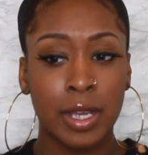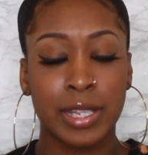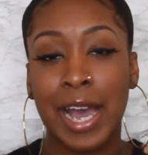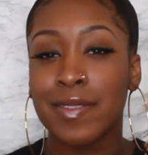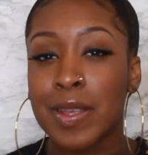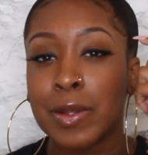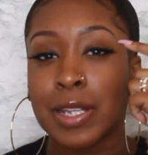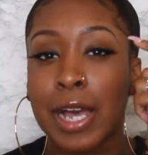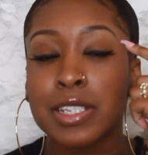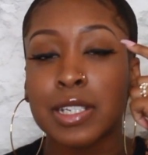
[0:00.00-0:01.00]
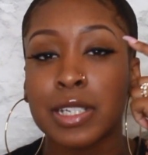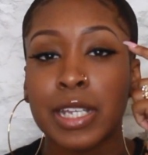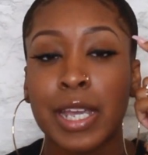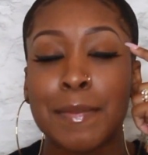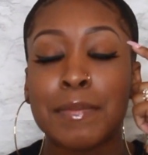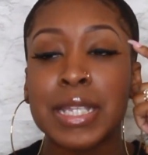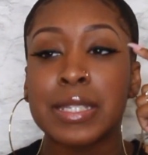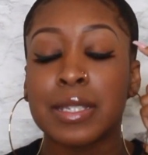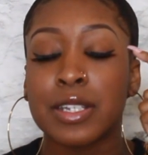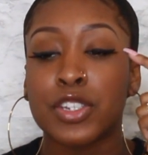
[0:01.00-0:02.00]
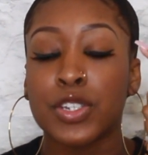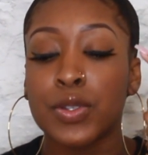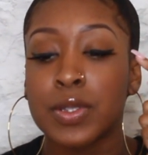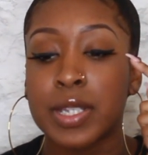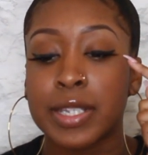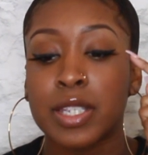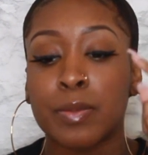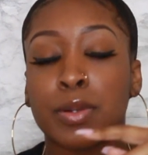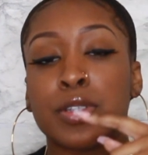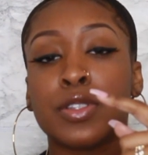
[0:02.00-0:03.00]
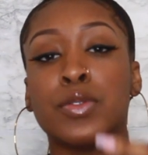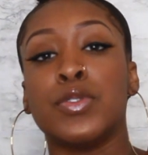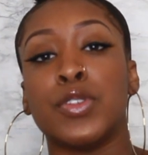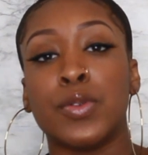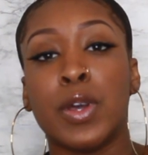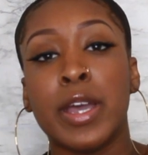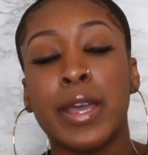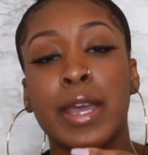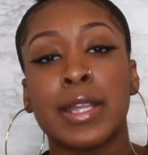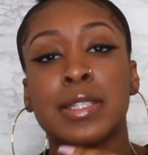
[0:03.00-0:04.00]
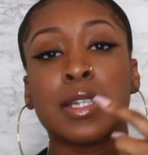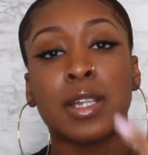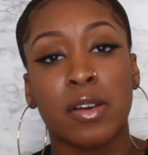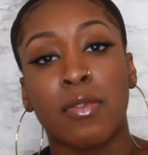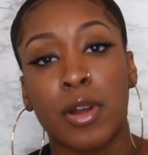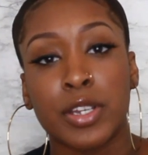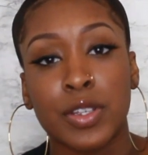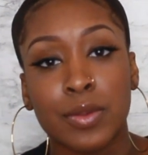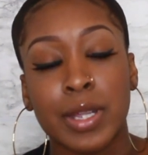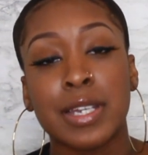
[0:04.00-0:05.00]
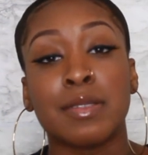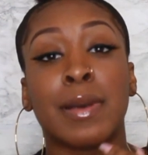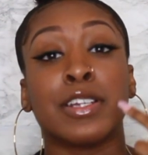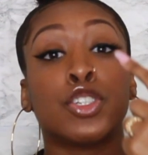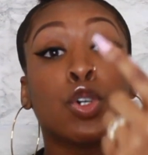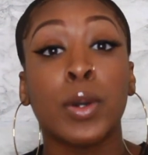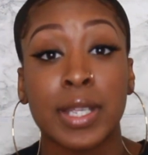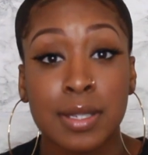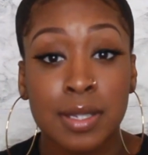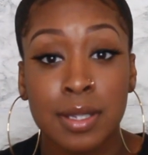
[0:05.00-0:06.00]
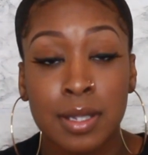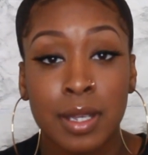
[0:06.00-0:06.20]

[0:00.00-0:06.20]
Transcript: So I have to logically and mentally choose to pursue you and to love on you. That is my choice.